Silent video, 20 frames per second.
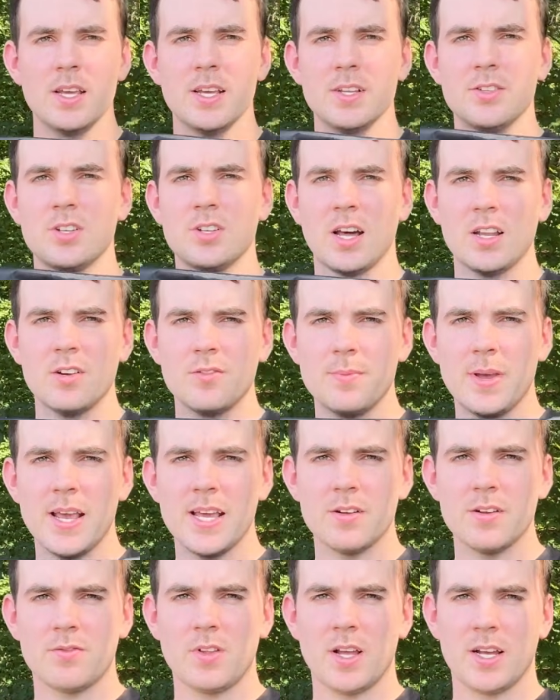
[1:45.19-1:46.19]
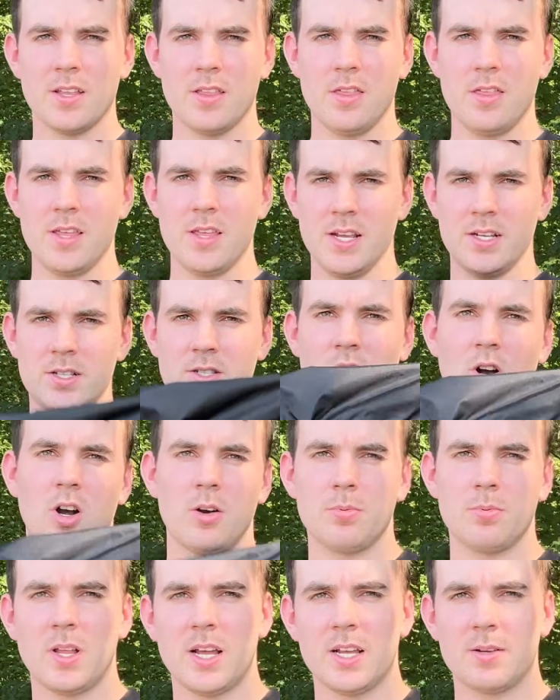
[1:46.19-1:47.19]
It's kind of made of like a thick
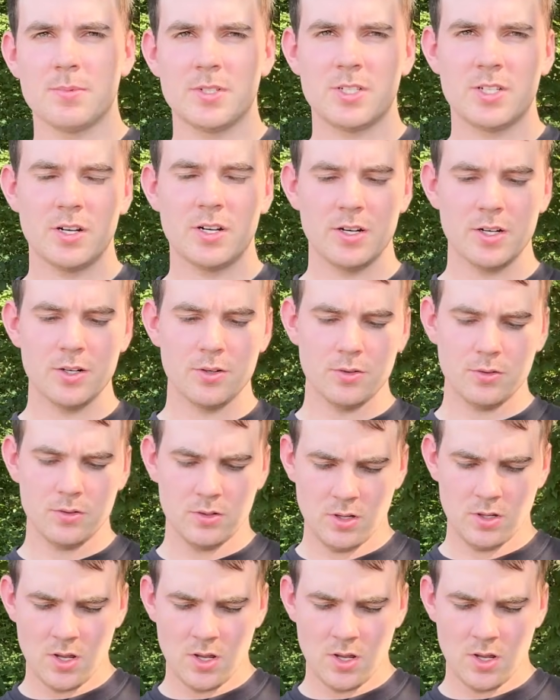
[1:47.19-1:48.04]
tarp-like material,